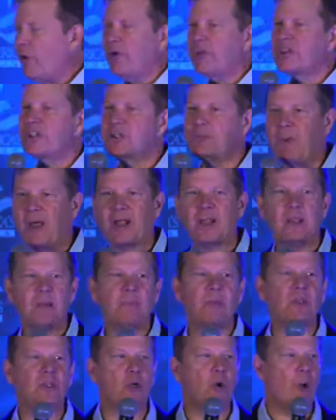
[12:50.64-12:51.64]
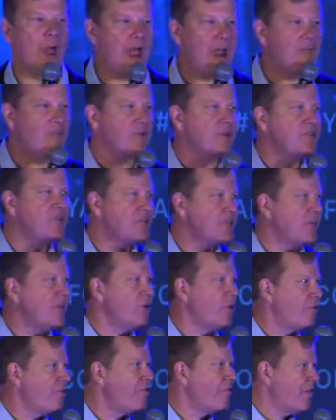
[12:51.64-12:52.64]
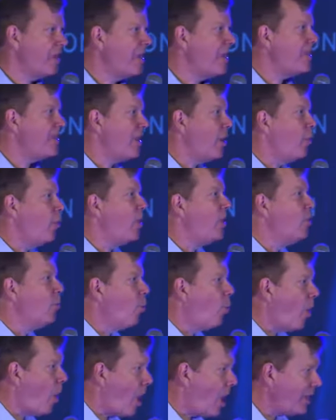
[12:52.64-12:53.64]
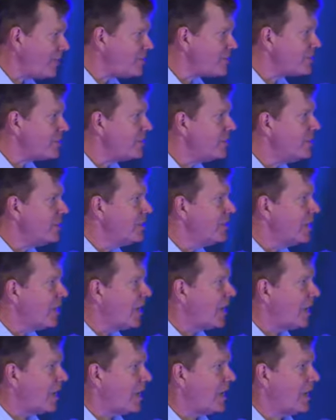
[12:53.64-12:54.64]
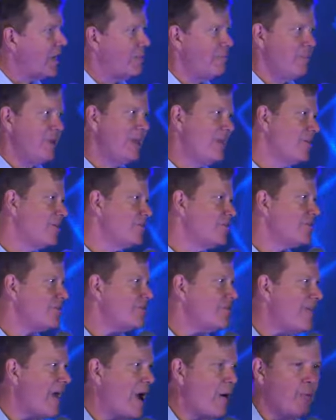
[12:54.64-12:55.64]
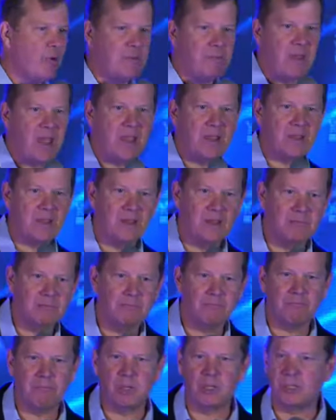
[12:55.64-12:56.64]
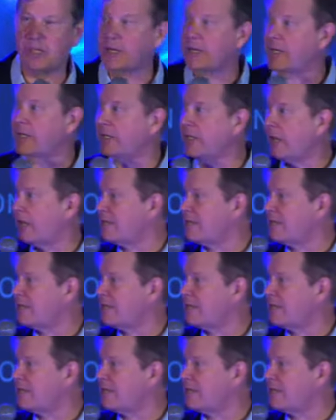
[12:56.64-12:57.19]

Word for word: don't expect them to do every single thing that we want, uh, because that would make them politically